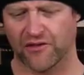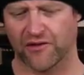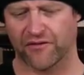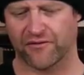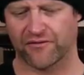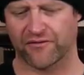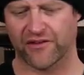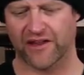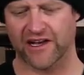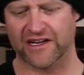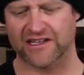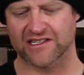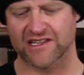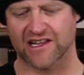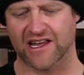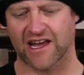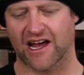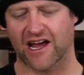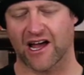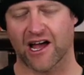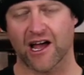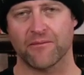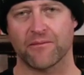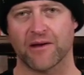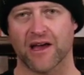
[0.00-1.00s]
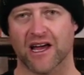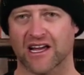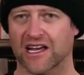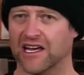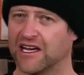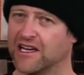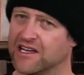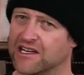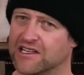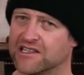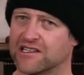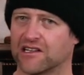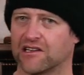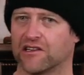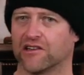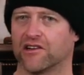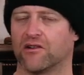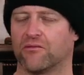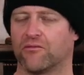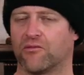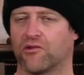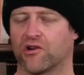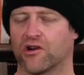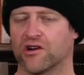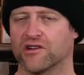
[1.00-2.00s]
the flex of that high back is a
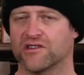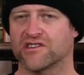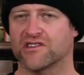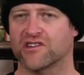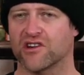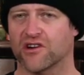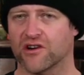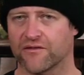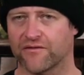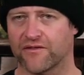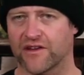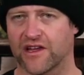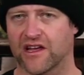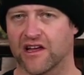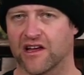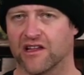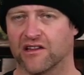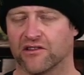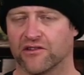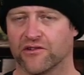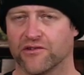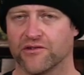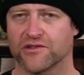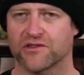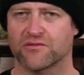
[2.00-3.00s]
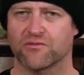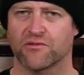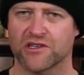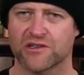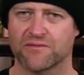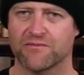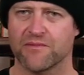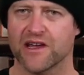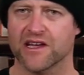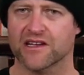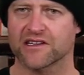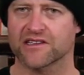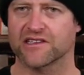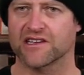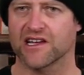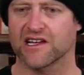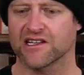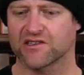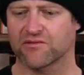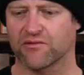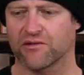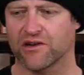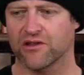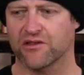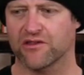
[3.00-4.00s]
little more surfy and loose, which makes
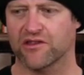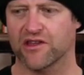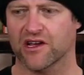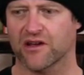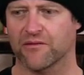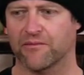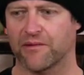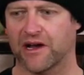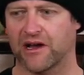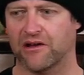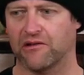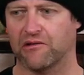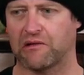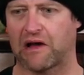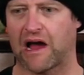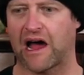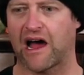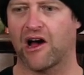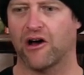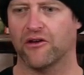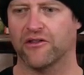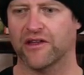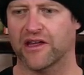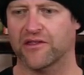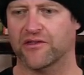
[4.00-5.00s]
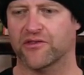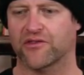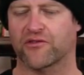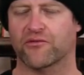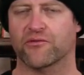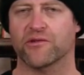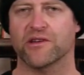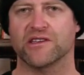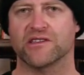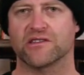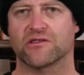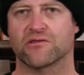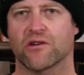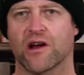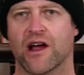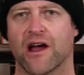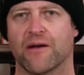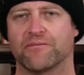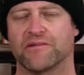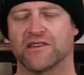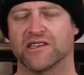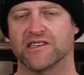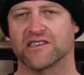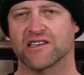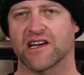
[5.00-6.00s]
sense when you think about how that three
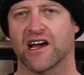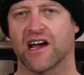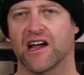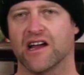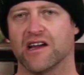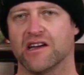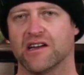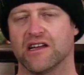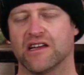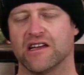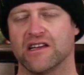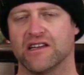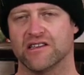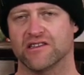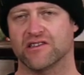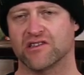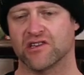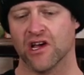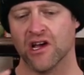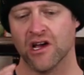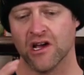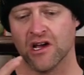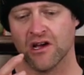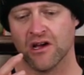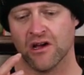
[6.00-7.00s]
strap design is